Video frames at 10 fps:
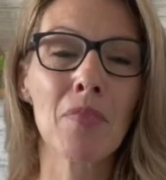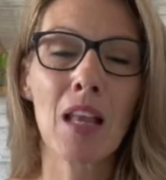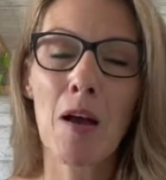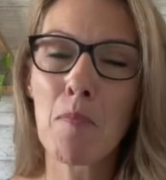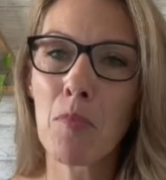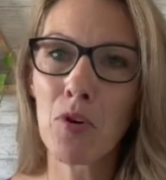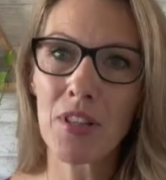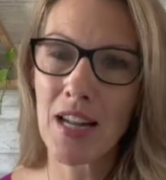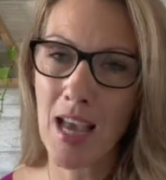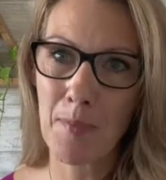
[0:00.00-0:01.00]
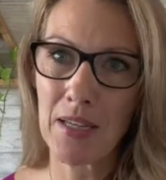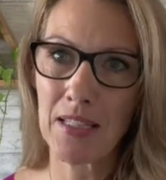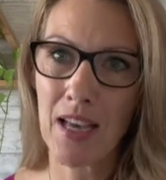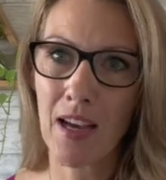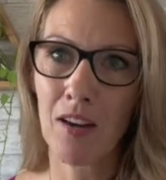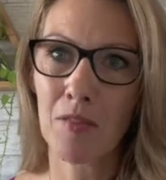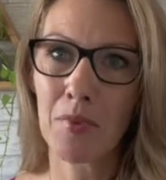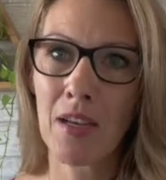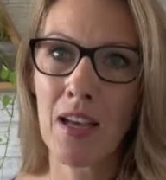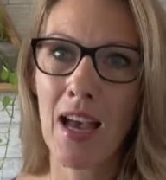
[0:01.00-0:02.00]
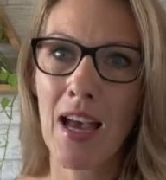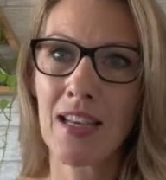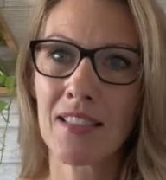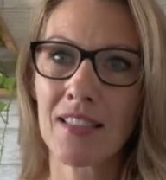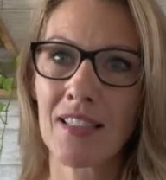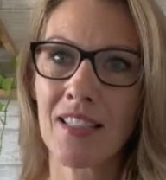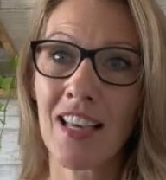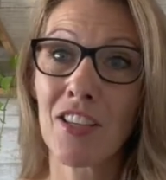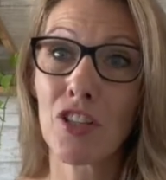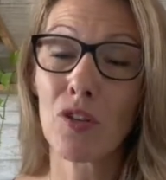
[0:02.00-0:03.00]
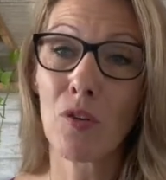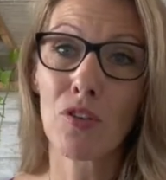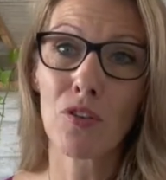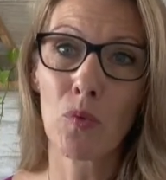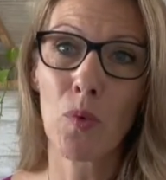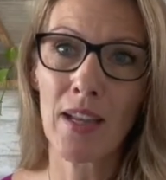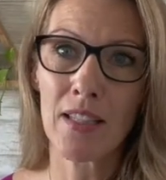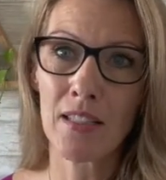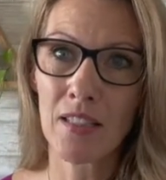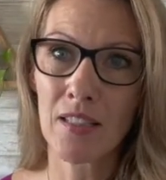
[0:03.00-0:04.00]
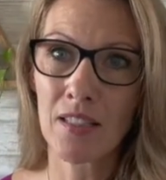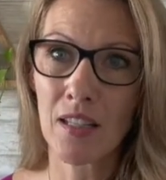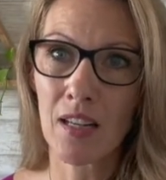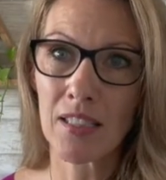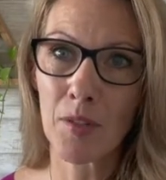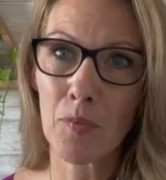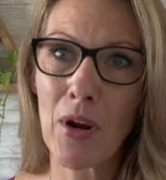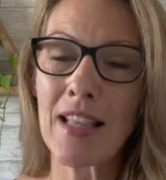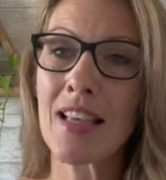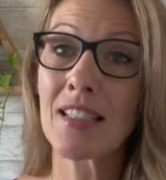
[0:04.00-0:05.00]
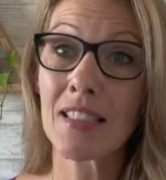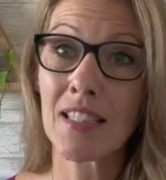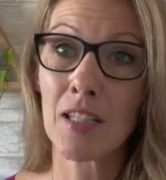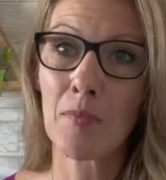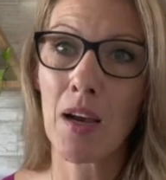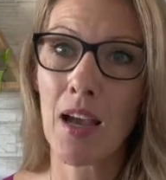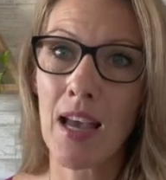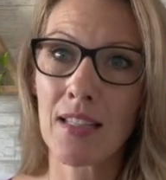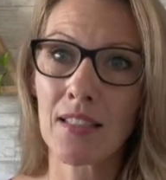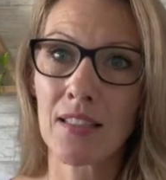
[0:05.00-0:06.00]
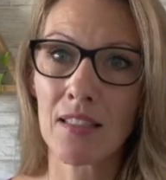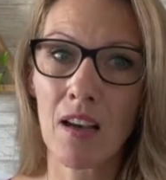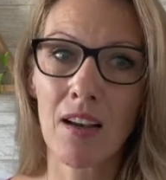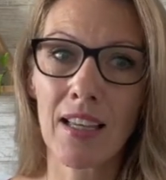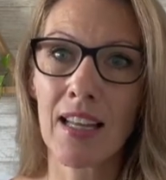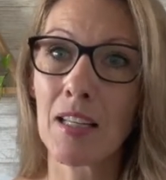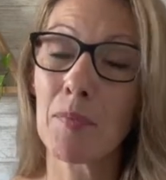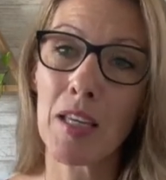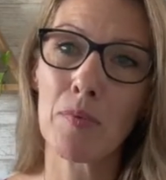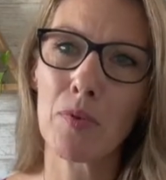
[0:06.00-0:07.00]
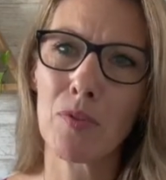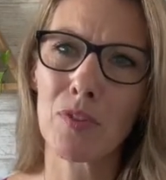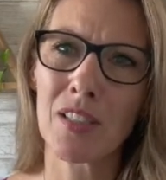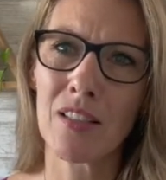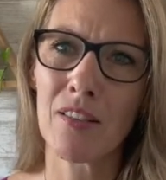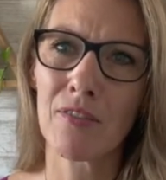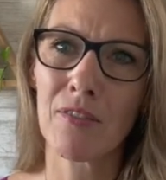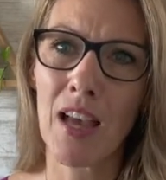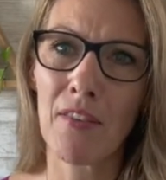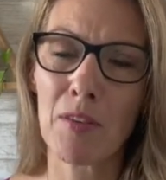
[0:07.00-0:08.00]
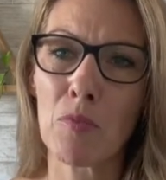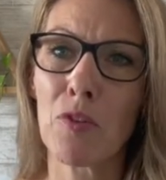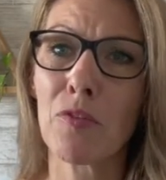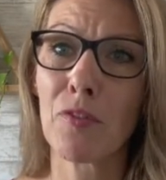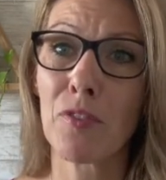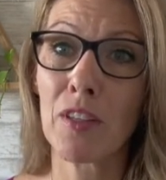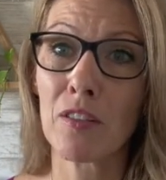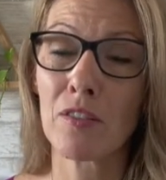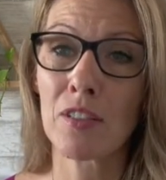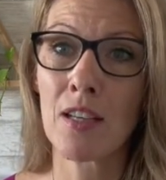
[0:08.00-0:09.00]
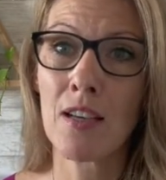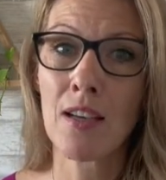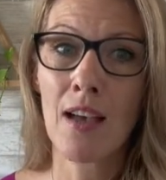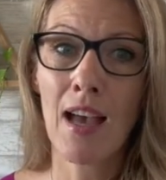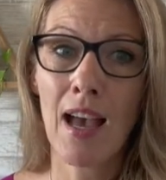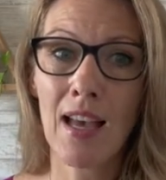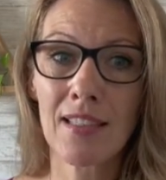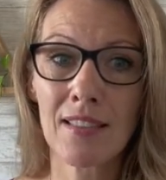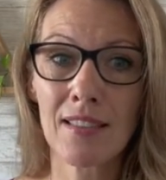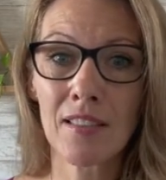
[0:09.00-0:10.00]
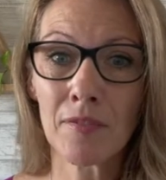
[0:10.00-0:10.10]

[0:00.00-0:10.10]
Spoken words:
I'm more than happy to help and to get you on the way to starting to break that stigma and to start getting people to having more fulfilled and